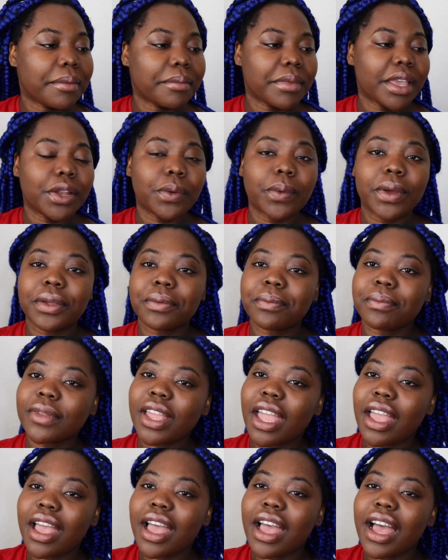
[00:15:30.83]
Anyway,
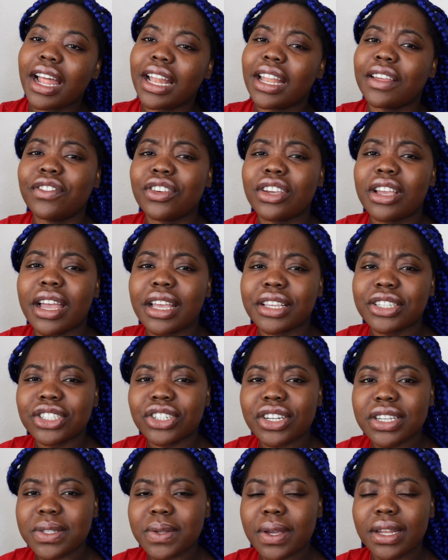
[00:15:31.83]
I love you guys,
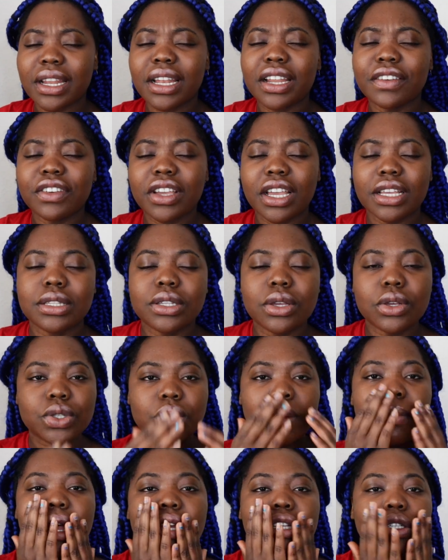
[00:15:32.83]
Trace Squad. I love you guys
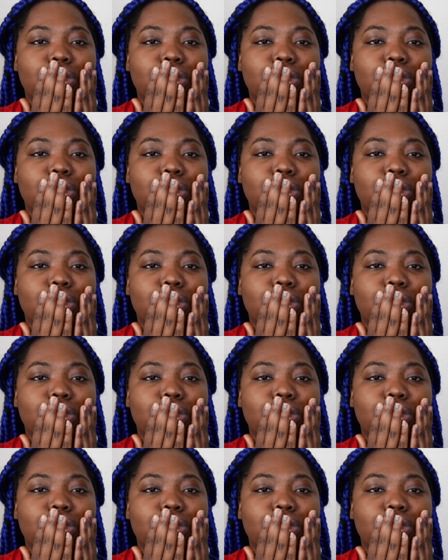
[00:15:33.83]
so much.